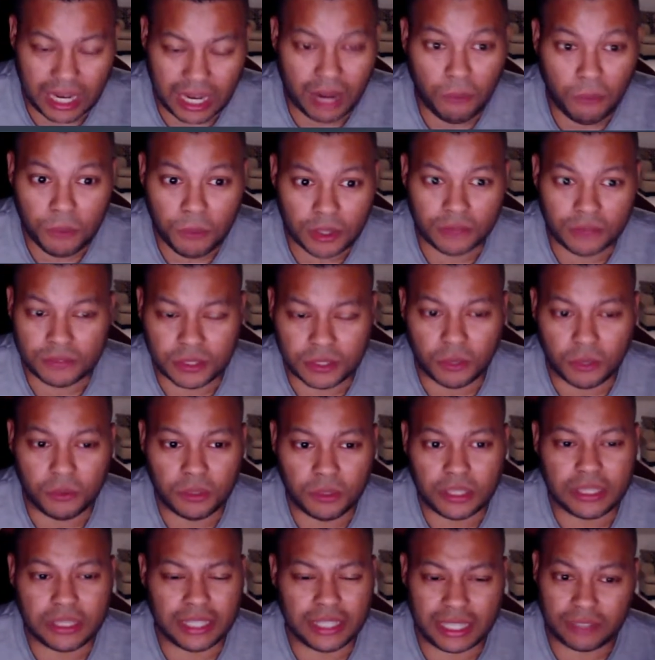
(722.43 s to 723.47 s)
I would have
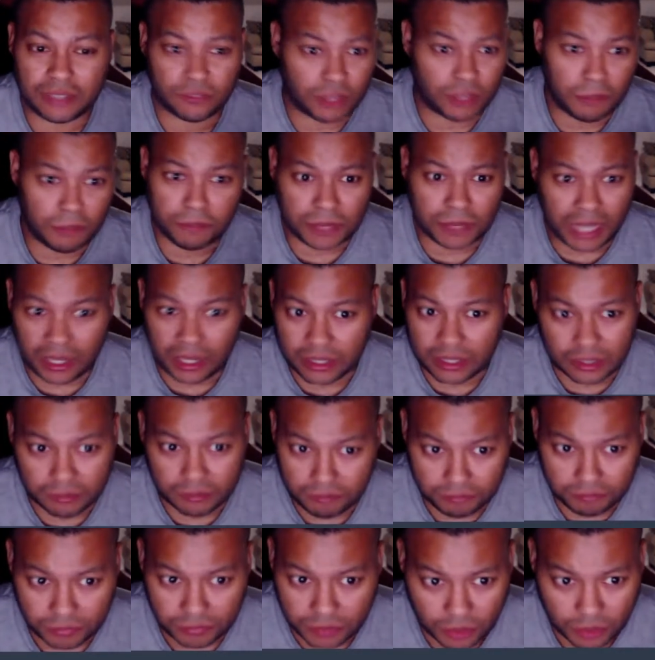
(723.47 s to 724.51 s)
totally like ripped out of
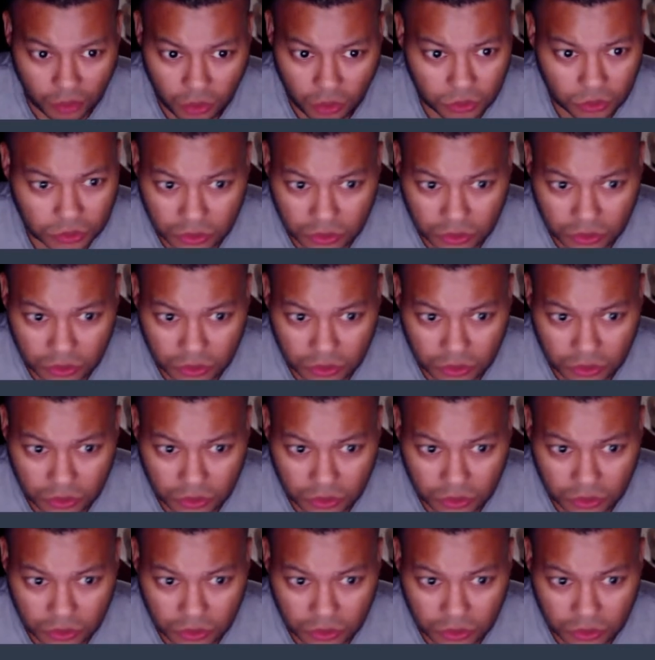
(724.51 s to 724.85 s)
the, the whole